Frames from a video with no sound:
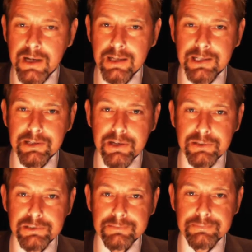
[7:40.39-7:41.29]
Nightly
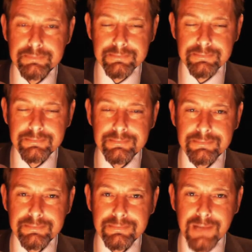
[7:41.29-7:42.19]
News.
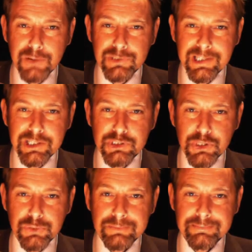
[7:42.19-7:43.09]
I'll see you
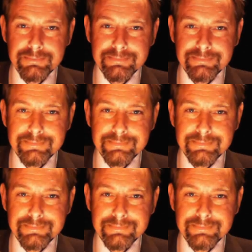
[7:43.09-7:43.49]
soon.